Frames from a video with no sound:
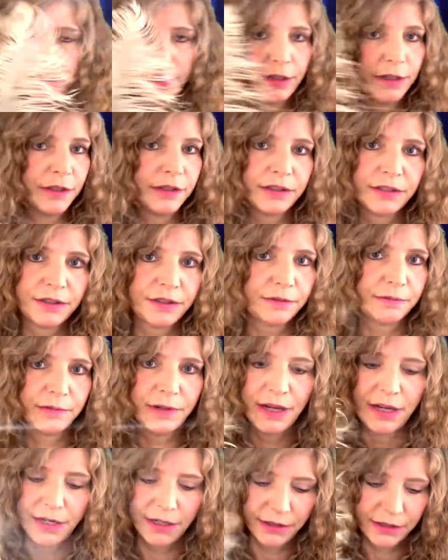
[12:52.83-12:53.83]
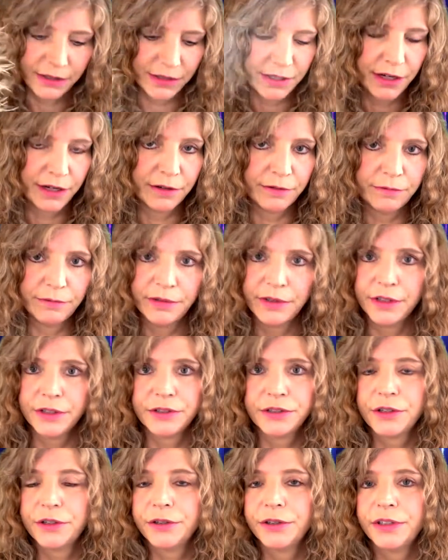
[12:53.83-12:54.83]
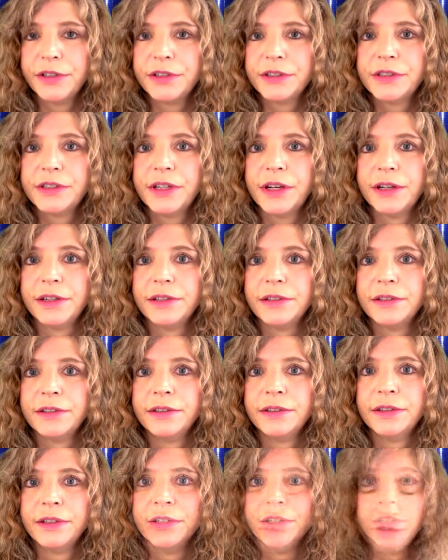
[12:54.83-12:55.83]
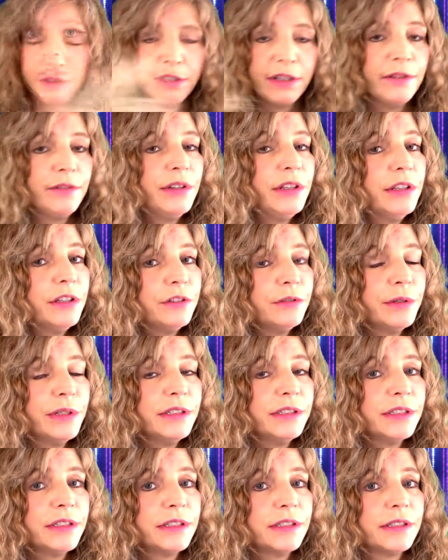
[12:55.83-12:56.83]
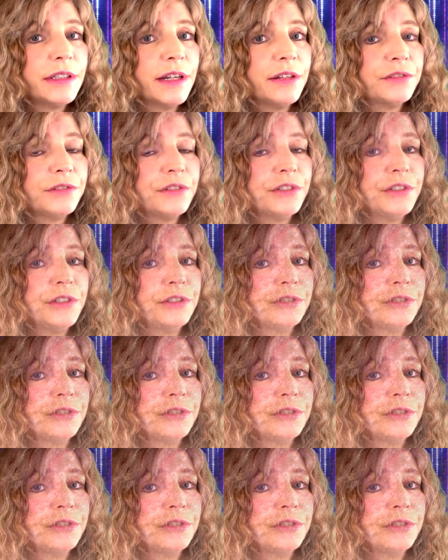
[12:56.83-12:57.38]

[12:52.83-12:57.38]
It's hands down, it's already decided. We're leaving the 26,000